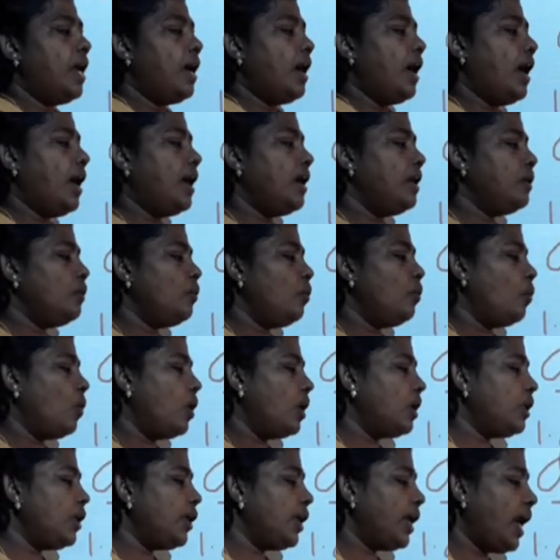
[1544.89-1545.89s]
and
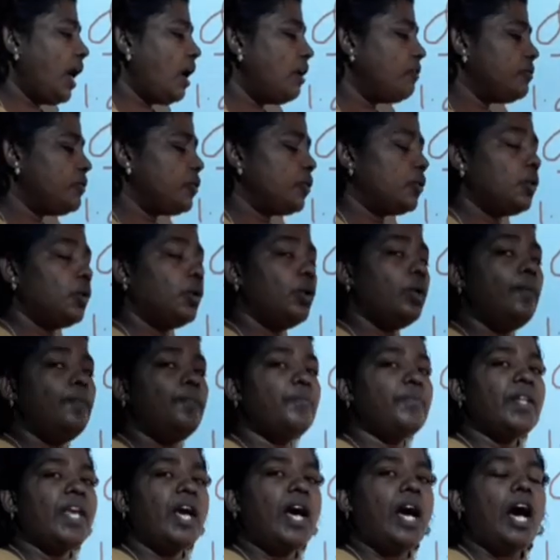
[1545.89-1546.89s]
what you have to do
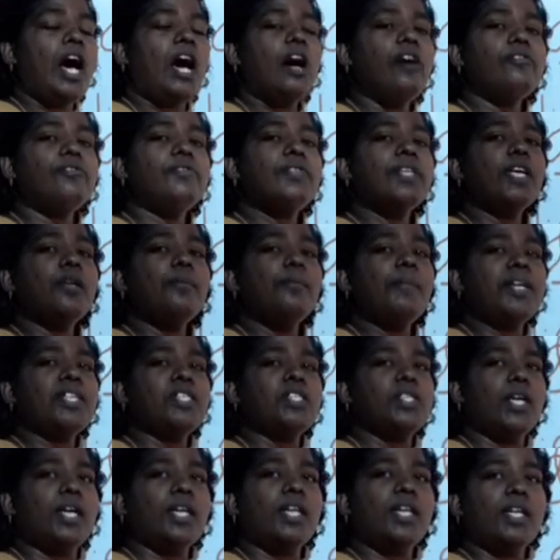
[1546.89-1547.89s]
after
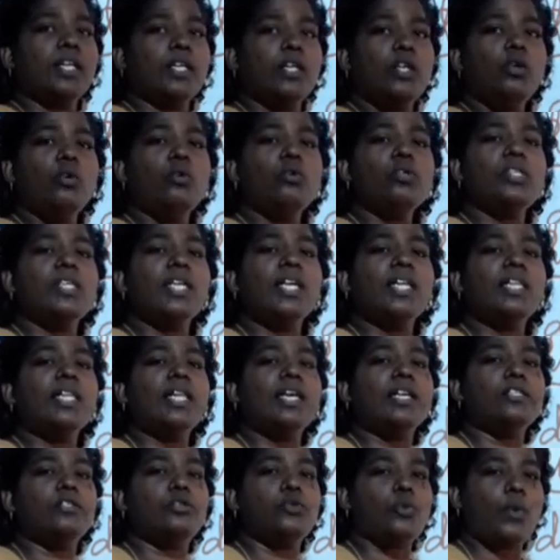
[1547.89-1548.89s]
measuring using
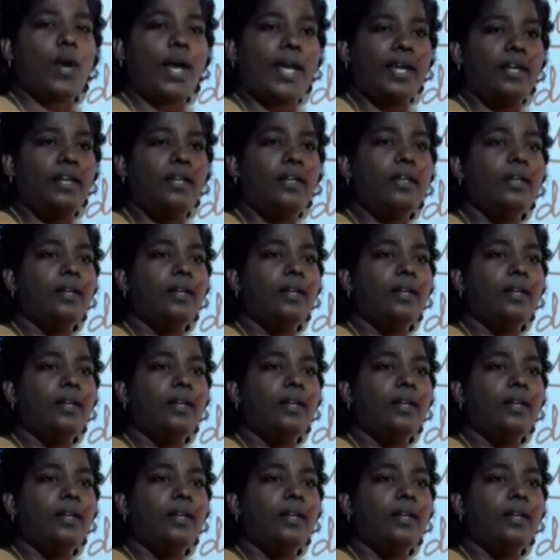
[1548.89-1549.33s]
the twine